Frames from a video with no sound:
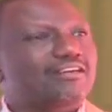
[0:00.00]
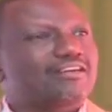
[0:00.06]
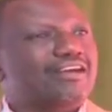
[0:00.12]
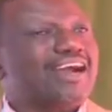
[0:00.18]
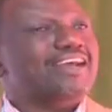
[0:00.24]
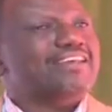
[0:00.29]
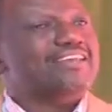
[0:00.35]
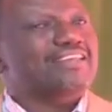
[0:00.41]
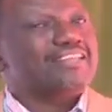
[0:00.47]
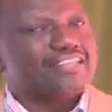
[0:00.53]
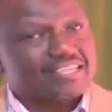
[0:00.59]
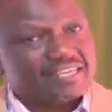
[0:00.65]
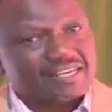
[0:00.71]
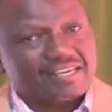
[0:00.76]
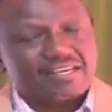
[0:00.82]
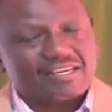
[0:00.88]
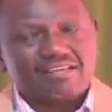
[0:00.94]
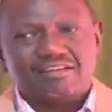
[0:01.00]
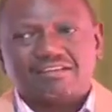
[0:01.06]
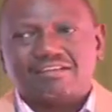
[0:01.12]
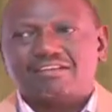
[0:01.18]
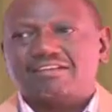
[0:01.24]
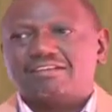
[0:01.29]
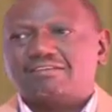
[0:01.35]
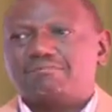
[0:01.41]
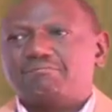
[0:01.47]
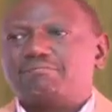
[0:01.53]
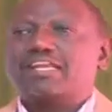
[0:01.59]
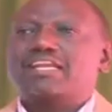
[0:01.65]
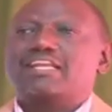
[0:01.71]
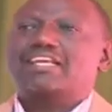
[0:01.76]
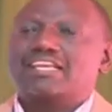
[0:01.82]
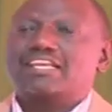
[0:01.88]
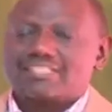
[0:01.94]
I hear
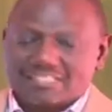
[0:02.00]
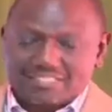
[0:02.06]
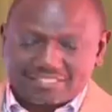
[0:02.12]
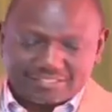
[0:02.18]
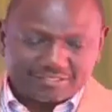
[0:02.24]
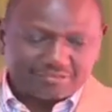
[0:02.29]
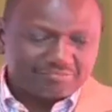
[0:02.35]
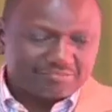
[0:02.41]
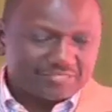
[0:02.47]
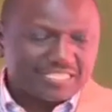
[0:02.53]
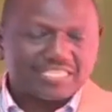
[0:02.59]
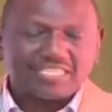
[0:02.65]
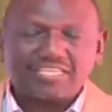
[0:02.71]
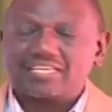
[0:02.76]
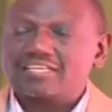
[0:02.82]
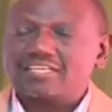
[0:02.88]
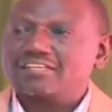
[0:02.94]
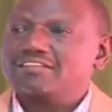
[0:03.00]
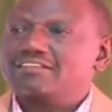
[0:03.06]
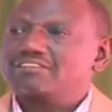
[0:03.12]
many Kenyans beginning